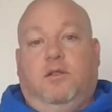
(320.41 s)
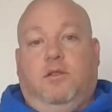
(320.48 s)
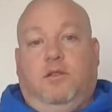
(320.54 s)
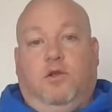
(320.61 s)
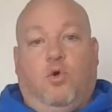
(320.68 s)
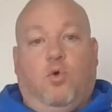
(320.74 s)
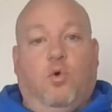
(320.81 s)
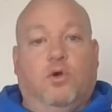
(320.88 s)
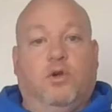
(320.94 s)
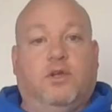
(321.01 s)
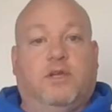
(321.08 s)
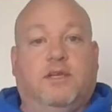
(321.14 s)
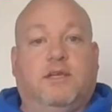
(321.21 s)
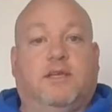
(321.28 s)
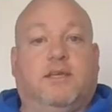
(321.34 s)
A corner
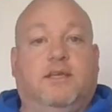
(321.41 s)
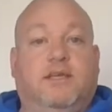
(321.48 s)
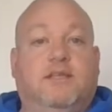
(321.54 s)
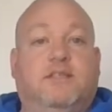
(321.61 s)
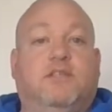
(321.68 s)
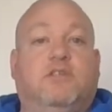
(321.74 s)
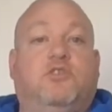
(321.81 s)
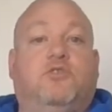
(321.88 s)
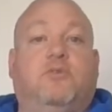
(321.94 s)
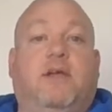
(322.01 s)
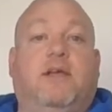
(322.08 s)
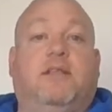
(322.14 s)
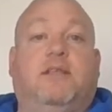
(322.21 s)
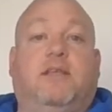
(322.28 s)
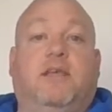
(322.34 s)
kick is a
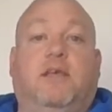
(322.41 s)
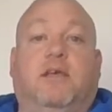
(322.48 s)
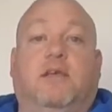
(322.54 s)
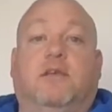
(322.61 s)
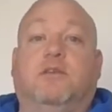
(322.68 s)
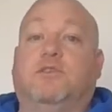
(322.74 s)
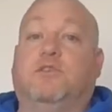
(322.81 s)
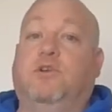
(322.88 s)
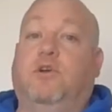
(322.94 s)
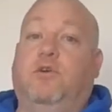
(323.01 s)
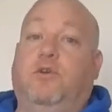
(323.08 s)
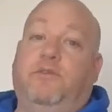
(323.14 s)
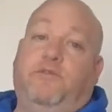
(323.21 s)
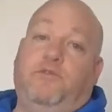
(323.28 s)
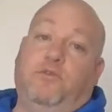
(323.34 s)
direct kick, so
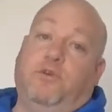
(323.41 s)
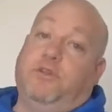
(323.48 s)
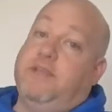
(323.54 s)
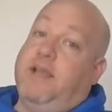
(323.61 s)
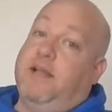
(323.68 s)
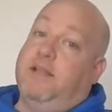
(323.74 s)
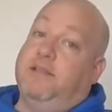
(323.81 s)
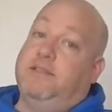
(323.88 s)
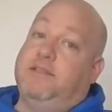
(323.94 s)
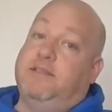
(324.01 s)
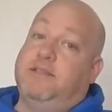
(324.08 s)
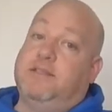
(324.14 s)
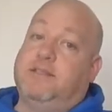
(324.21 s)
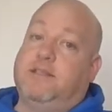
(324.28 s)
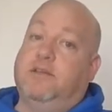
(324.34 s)
if you are talented
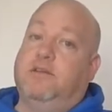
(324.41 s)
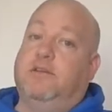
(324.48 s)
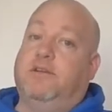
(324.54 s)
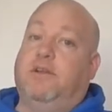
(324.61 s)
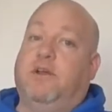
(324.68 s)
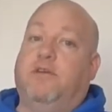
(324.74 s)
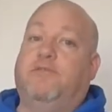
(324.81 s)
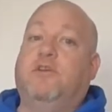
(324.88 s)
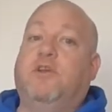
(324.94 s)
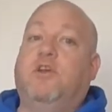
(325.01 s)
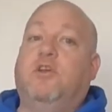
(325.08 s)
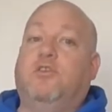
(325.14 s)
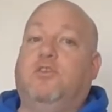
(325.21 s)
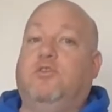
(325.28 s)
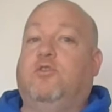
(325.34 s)
and skilled enough,
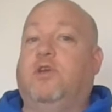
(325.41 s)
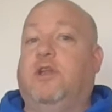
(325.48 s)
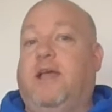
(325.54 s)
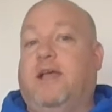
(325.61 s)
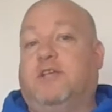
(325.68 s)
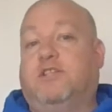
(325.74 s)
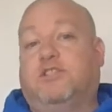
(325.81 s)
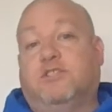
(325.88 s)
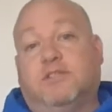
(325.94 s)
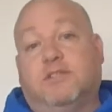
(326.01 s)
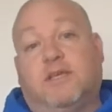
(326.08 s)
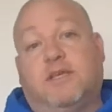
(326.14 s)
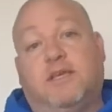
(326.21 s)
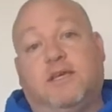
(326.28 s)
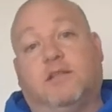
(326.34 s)
you can actually
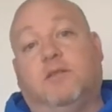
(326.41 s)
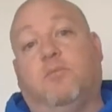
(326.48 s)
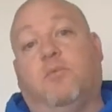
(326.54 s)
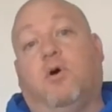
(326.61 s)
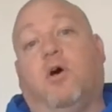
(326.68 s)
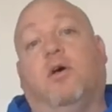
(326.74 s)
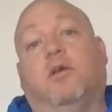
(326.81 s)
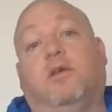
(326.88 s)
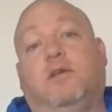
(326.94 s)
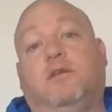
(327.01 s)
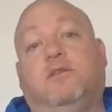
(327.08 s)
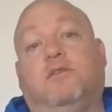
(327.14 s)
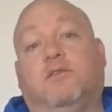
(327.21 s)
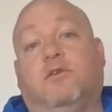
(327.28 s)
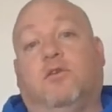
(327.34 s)
kick the ball
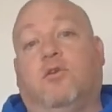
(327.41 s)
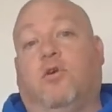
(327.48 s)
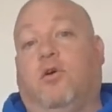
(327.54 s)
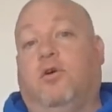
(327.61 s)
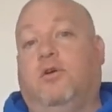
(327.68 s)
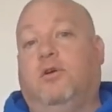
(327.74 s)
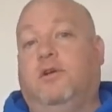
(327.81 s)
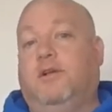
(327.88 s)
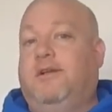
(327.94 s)
into the goal.